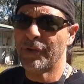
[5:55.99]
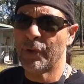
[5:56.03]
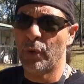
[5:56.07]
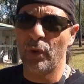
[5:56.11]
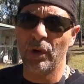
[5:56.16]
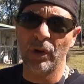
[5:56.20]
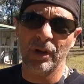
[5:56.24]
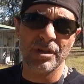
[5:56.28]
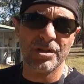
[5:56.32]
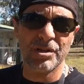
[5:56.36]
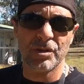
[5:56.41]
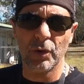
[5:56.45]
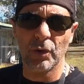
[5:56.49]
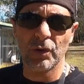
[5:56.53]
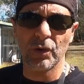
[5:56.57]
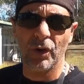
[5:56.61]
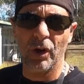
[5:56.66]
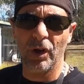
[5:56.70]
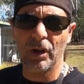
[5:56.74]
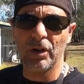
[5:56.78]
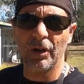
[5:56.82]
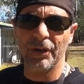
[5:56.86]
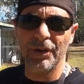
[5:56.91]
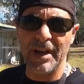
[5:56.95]
toilets look
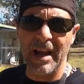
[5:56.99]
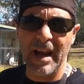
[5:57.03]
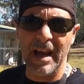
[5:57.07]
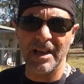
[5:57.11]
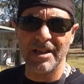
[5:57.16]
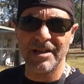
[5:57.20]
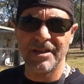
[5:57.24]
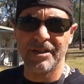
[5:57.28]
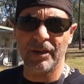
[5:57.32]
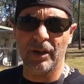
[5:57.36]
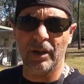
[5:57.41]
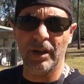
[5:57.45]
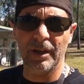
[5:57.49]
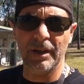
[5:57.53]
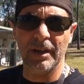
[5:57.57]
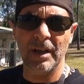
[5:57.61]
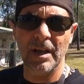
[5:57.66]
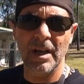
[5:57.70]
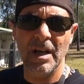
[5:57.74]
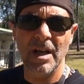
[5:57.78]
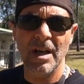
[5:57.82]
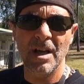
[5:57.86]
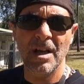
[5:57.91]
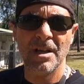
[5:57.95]
like on the outside.
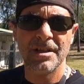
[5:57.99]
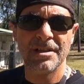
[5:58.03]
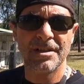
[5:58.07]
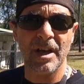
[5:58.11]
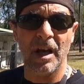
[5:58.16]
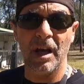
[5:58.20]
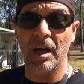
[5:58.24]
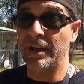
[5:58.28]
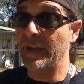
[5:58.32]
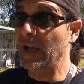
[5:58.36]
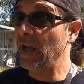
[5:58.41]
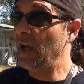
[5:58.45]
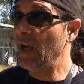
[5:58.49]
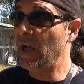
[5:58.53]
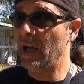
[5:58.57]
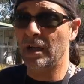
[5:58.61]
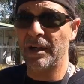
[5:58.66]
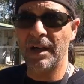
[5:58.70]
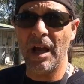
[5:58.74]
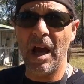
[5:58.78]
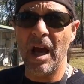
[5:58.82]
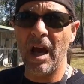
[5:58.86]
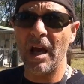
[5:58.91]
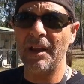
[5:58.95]
So yeah,
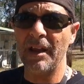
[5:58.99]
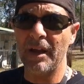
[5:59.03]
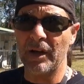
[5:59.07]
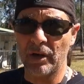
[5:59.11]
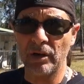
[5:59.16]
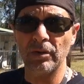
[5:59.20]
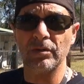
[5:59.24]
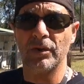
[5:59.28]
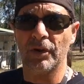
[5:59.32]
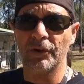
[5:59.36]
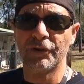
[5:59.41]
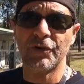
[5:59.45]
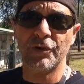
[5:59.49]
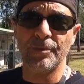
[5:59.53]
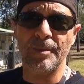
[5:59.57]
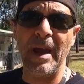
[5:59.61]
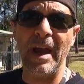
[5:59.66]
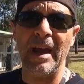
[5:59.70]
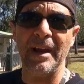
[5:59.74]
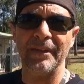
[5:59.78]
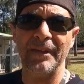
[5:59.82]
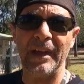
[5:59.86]
no, they're not too bad.